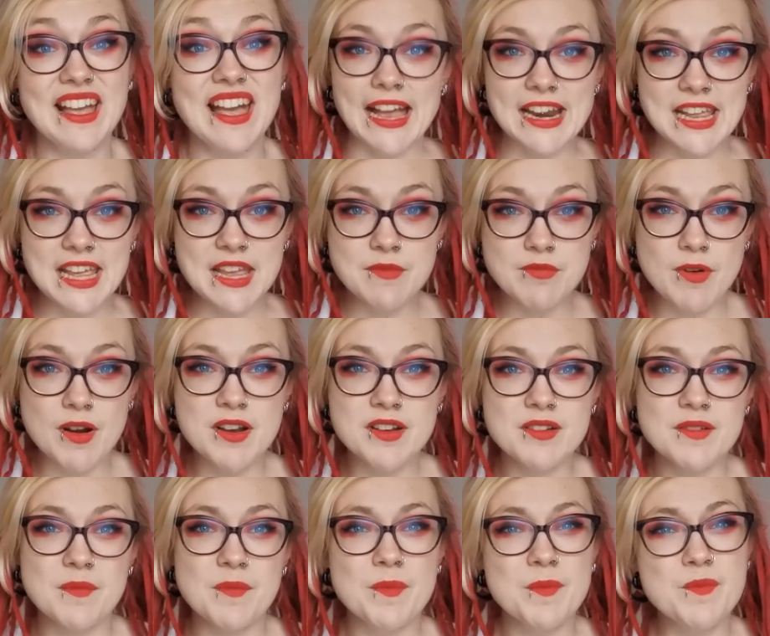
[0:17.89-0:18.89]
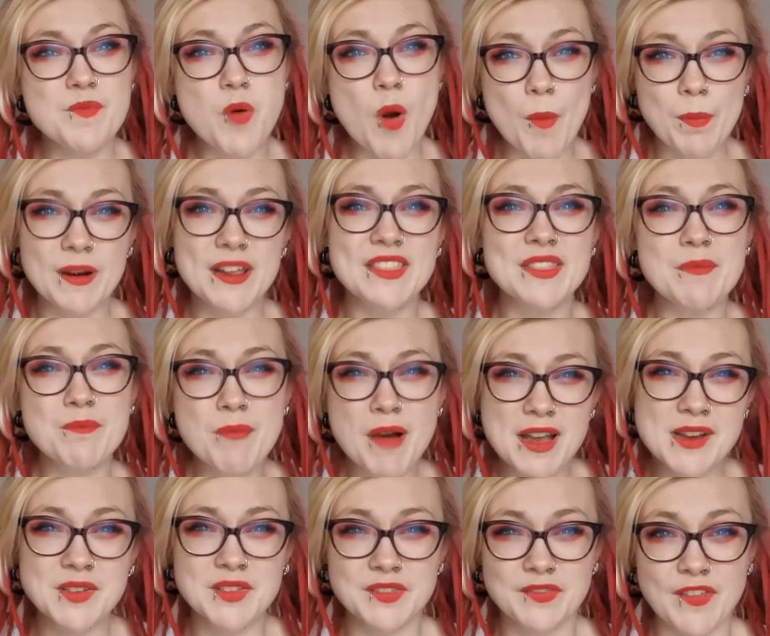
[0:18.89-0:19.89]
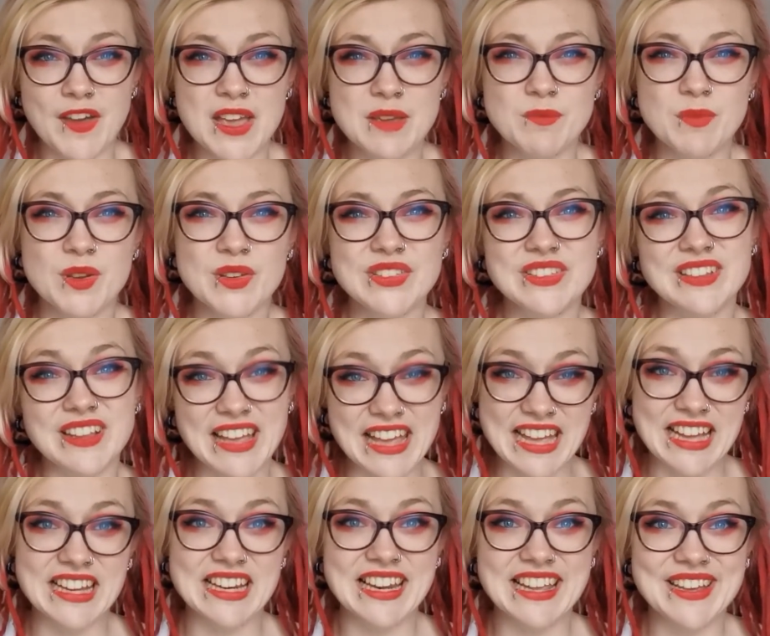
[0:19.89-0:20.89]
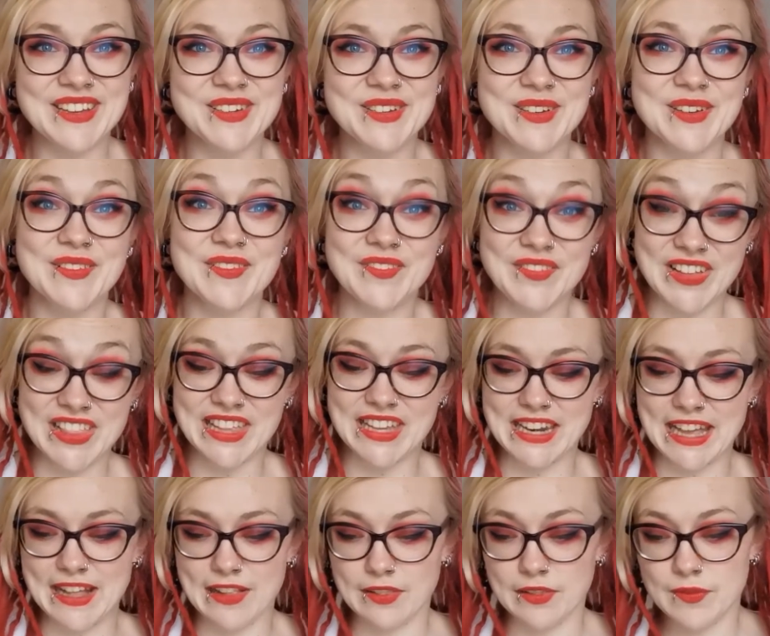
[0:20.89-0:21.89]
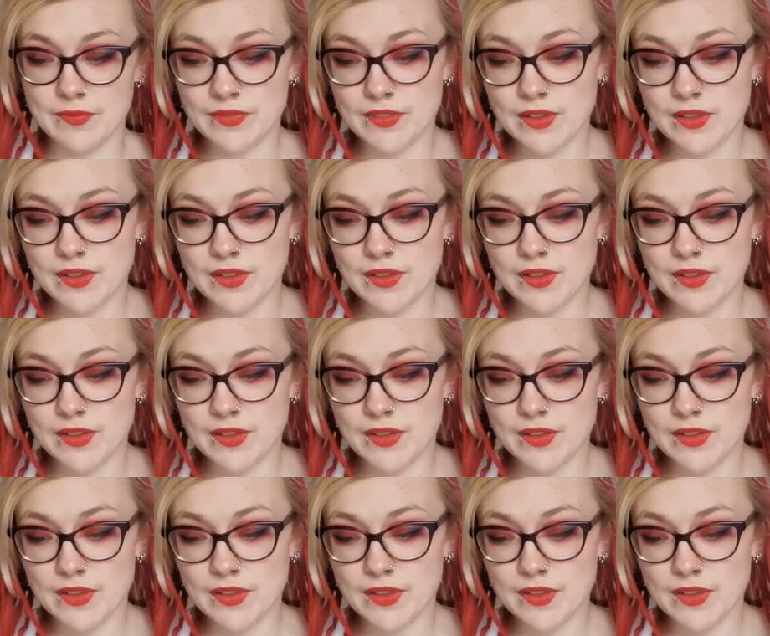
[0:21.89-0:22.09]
and he wrote probably the most famous English Villanelle,